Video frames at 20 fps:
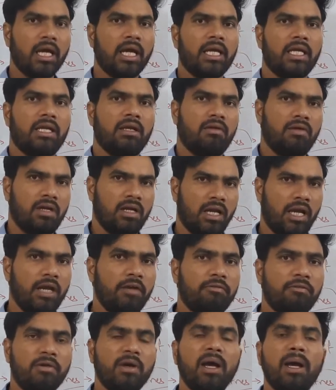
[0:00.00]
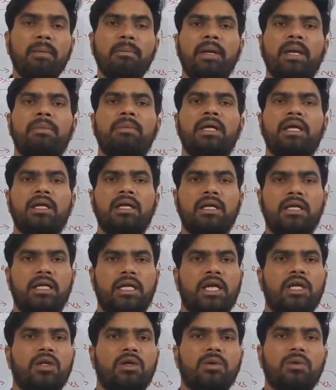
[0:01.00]
in our life, maybe in
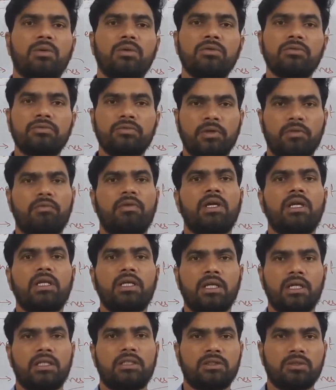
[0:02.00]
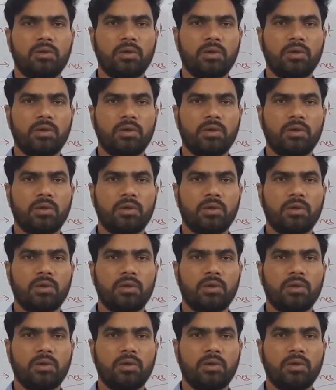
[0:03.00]
10 to 15 years.